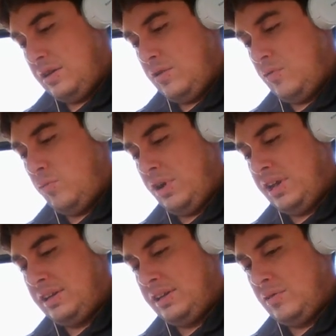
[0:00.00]

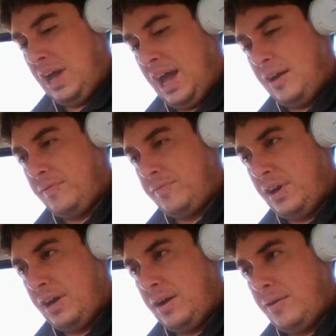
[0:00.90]
when you have
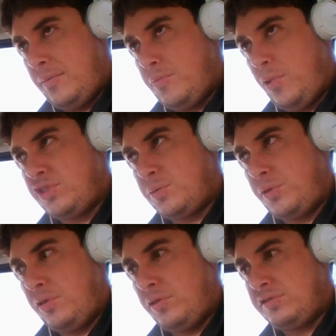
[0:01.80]
uh,
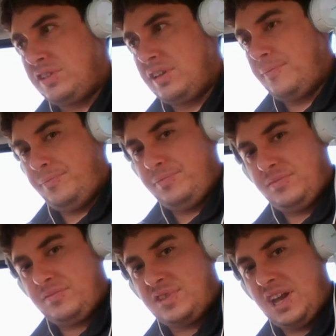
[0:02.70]
multiple.
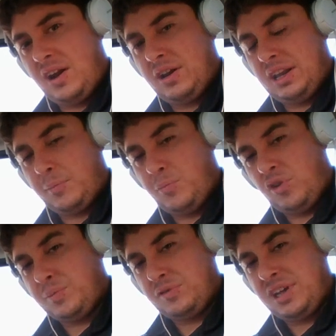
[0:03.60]
Ter- uh, like
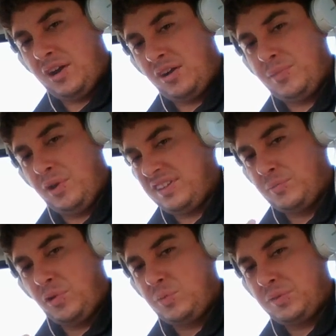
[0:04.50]
multiple Terran buildings,
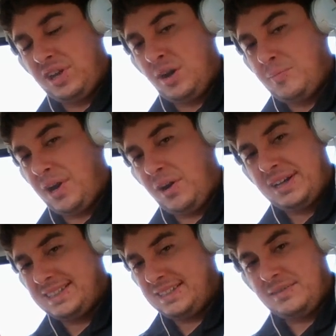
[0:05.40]
like multiple Terran
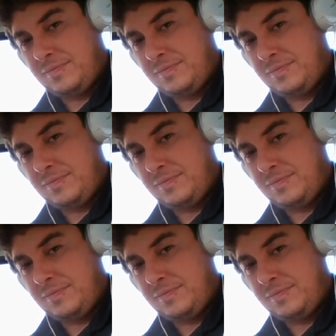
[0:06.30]
barracks and